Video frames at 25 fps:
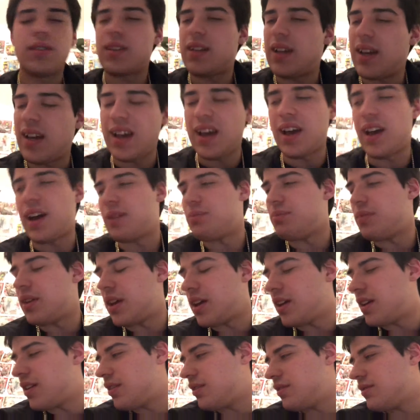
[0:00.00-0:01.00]
God,
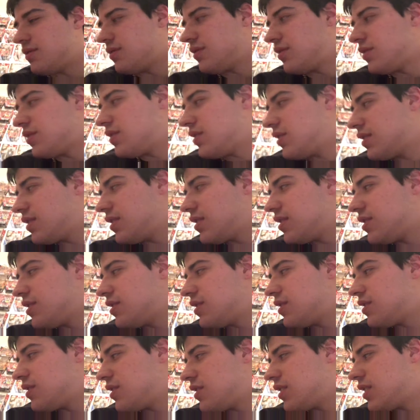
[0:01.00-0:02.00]
man.
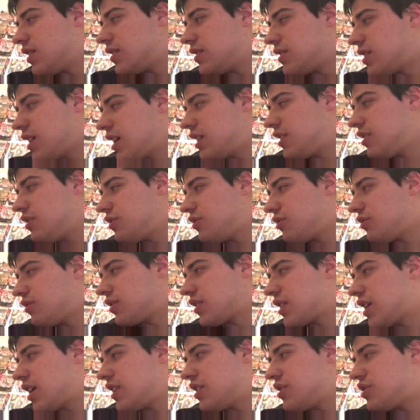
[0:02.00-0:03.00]
A 10 year
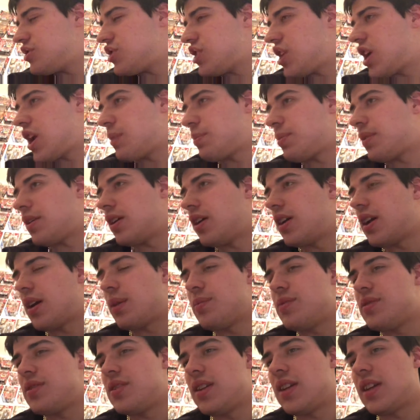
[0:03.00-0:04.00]
old kid is champion, and
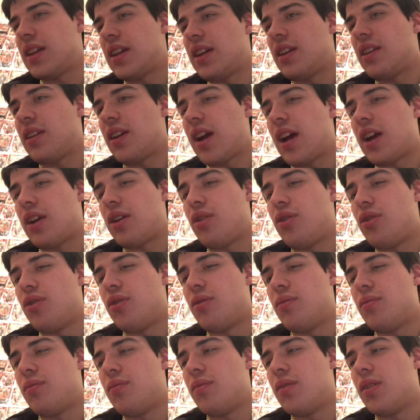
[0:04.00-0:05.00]
I'm sitting here at
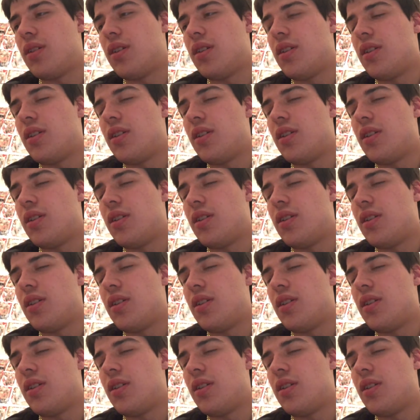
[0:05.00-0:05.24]
home